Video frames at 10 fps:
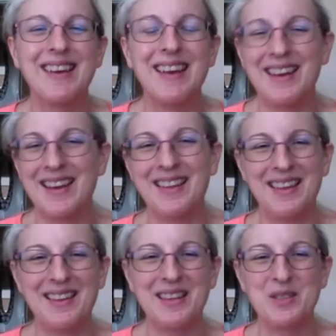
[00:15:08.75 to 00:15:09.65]
And I
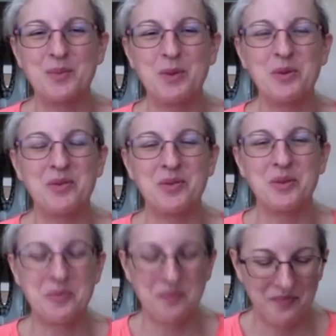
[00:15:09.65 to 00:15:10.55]
think that's beautiful,
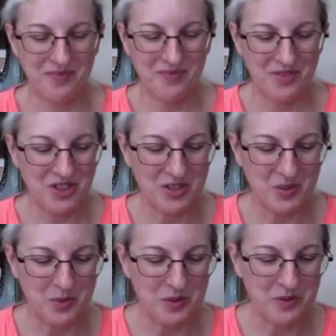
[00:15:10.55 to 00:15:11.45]

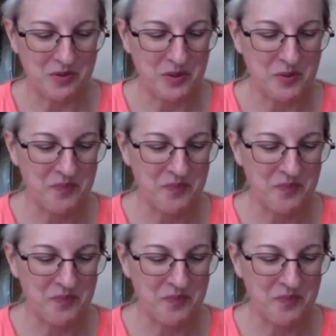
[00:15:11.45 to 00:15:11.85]
just beautiful.